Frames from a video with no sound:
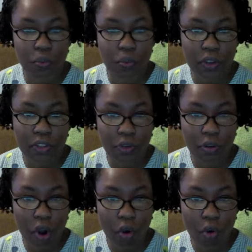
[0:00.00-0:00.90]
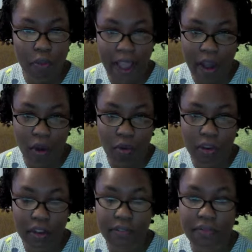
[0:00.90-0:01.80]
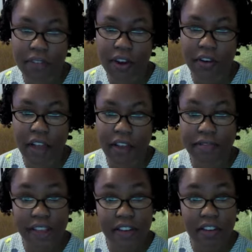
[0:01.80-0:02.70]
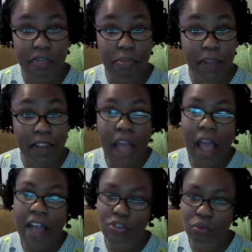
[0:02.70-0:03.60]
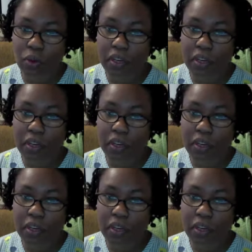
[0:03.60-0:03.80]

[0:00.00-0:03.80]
either comb out if they're not effective, but I do want to